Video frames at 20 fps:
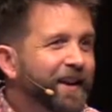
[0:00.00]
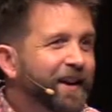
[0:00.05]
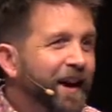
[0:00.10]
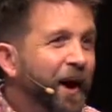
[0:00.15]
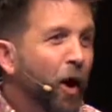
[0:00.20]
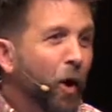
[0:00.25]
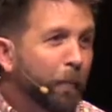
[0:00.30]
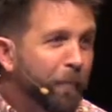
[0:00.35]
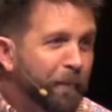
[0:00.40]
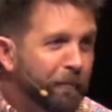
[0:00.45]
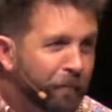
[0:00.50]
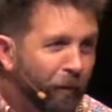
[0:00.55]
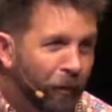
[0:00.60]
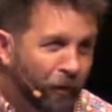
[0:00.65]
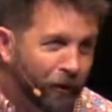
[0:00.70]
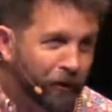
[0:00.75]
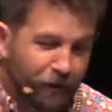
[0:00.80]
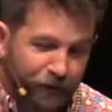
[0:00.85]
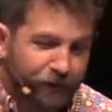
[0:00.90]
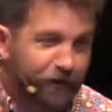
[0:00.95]
Open
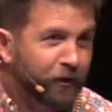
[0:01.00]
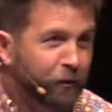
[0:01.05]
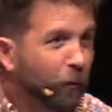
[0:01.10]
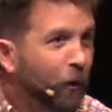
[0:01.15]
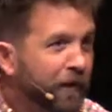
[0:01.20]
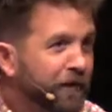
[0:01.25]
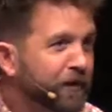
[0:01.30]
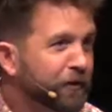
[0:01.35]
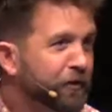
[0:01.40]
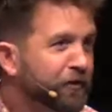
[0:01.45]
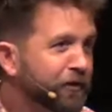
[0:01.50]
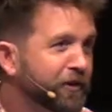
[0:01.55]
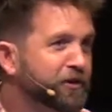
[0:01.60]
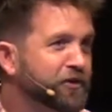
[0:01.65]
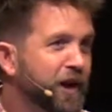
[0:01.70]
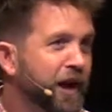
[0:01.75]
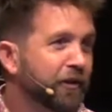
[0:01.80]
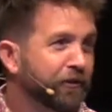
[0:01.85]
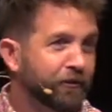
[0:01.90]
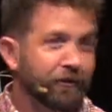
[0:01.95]
borders is what they're
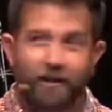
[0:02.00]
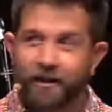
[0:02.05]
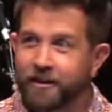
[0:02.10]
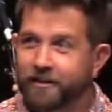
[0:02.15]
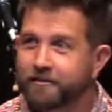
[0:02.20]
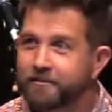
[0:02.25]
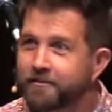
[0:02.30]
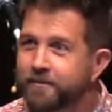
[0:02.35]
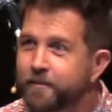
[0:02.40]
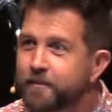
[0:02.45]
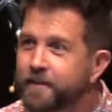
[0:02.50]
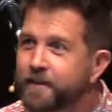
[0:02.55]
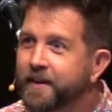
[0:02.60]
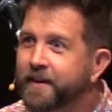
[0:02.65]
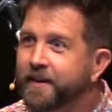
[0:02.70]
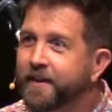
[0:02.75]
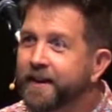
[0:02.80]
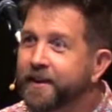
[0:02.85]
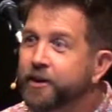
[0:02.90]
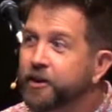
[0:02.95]
suggesting.
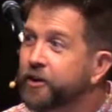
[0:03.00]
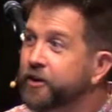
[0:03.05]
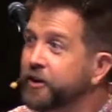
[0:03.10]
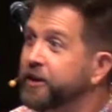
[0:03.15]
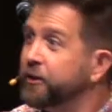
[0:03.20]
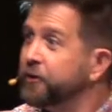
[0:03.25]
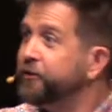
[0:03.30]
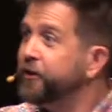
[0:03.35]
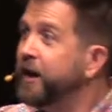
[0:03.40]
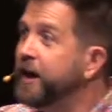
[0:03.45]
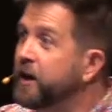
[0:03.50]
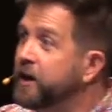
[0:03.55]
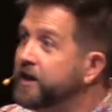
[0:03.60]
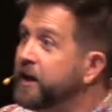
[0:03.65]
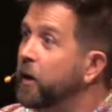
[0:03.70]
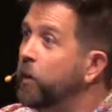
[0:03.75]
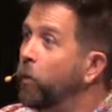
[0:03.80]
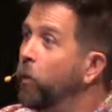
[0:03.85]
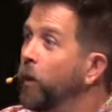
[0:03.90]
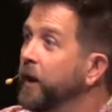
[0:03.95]
They're saying
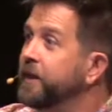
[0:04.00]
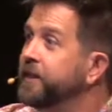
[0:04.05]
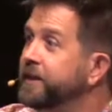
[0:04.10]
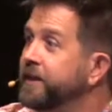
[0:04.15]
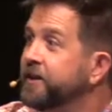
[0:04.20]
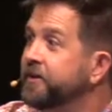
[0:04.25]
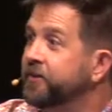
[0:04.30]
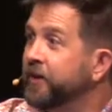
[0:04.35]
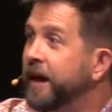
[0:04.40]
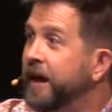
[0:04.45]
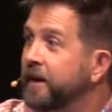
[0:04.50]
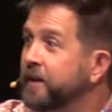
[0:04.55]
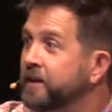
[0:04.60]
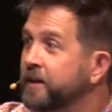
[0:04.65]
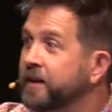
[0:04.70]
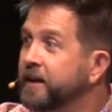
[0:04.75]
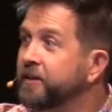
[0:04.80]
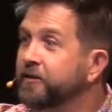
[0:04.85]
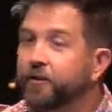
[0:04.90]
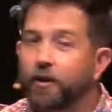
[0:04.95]
that when these
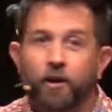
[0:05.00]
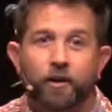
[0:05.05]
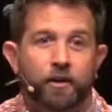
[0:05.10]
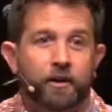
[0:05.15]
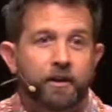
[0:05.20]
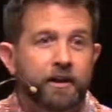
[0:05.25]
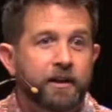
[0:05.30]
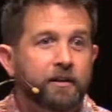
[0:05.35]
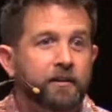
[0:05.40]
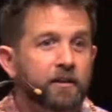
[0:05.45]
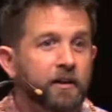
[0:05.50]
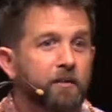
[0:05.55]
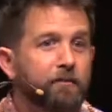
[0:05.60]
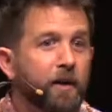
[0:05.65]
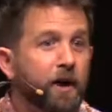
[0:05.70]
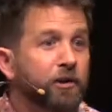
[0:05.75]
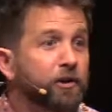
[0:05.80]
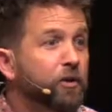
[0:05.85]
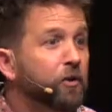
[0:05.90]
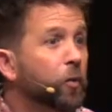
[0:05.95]
aliens are here
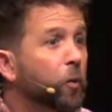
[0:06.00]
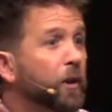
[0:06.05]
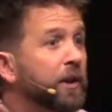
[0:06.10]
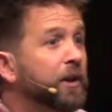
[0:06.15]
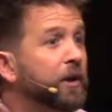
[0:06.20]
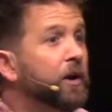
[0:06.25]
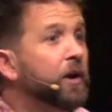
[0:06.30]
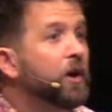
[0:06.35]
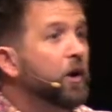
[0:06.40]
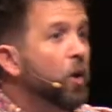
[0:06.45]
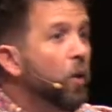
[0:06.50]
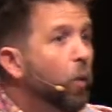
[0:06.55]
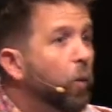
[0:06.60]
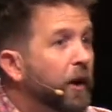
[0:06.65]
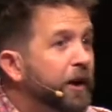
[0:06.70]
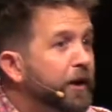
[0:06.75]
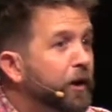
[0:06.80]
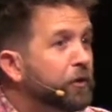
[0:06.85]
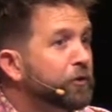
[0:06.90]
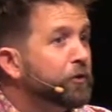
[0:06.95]
among you, when the
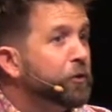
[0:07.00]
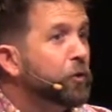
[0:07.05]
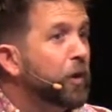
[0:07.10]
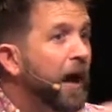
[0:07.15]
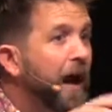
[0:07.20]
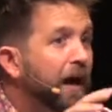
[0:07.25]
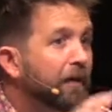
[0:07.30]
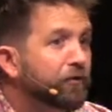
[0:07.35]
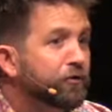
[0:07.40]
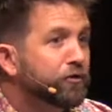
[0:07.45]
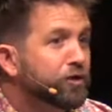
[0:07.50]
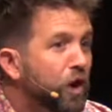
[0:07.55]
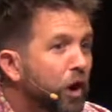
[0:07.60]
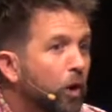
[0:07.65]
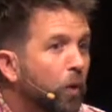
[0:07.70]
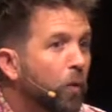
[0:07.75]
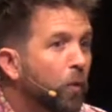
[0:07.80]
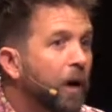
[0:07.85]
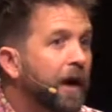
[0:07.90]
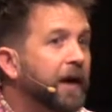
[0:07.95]
widows who have
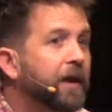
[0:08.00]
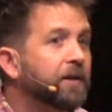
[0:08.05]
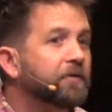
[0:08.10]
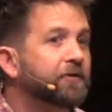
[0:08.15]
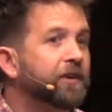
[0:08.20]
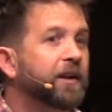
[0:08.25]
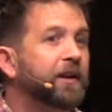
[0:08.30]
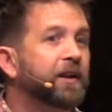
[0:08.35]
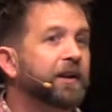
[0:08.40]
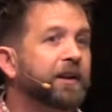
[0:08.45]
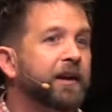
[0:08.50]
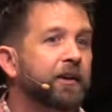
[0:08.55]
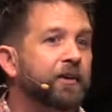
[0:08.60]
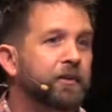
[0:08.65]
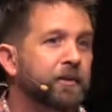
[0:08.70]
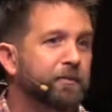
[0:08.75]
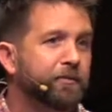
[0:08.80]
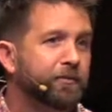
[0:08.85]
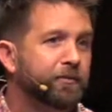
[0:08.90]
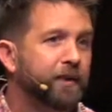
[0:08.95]
no way of taking care
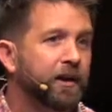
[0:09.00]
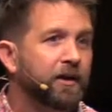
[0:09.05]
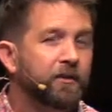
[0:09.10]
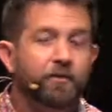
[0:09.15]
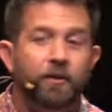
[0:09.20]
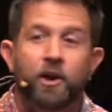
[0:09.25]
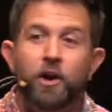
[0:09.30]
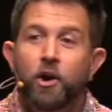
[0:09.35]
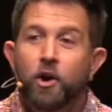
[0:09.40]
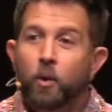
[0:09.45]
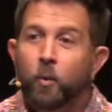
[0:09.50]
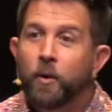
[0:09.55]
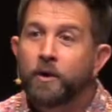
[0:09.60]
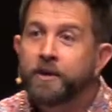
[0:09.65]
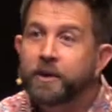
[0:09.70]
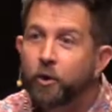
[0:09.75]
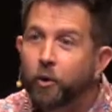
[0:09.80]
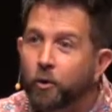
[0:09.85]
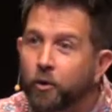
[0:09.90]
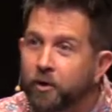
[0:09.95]
of themselves, when
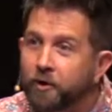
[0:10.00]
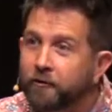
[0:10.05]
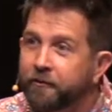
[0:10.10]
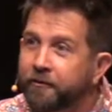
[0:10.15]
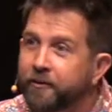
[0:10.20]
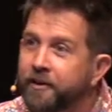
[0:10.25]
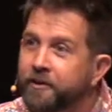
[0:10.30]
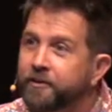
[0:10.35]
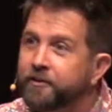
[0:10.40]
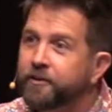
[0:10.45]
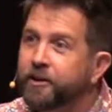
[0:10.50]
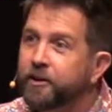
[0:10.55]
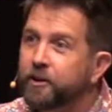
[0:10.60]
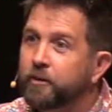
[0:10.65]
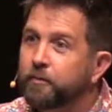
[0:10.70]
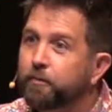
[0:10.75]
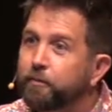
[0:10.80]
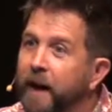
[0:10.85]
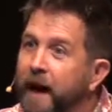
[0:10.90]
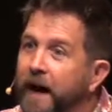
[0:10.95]
the orphans that
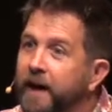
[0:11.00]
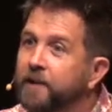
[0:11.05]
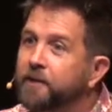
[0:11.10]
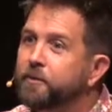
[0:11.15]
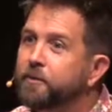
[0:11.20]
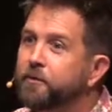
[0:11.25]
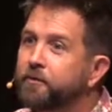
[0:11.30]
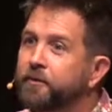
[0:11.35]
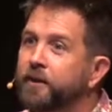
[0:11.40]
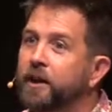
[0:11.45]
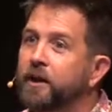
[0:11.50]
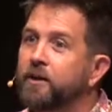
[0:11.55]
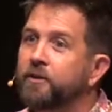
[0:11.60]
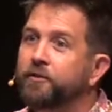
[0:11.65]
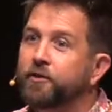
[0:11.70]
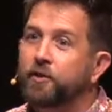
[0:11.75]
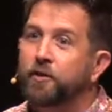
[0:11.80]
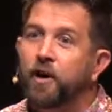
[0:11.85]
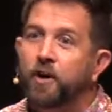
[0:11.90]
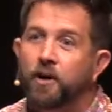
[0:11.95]
are by
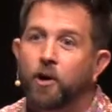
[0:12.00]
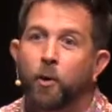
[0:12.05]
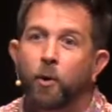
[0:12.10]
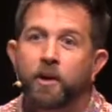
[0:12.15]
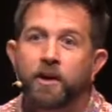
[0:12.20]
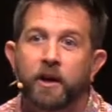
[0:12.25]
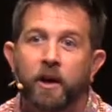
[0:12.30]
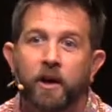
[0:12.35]
themselves or are going